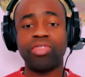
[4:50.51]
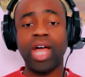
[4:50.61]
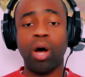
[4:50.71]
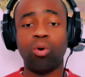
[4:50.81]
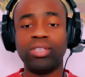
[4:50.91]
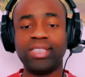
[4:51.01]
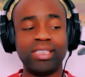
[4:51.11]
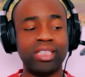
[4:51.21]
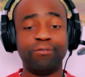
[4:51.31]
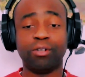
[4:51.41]
Now,
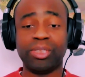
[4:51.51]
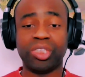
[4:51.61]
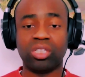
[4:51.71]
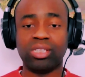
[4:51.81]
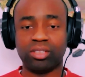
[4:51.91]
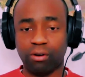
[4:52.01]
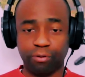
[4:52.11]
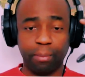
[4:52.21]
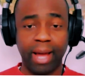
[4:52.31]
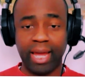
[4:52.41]
this information is
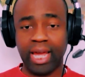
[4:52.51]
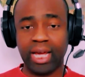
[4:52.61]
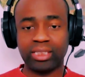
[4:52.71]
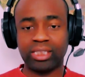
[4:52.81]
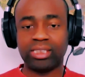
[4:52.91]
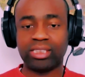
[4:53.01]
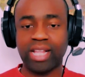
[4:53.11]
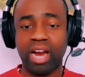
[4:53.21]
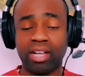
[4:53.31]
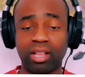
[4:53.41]
not from my head. It's
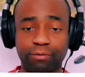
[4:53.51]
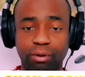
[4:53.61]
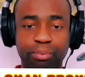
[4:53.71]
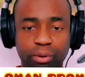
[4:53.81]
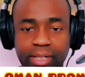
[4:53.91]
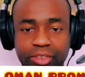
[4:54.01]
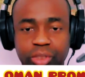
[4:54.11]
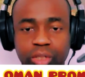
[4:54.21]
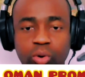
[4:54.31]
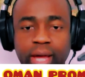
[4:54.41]
directly from
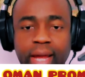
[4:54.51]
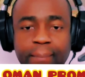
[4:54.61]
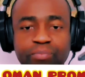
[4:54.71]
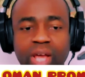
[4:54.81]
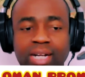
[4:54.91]
Prometric, okay?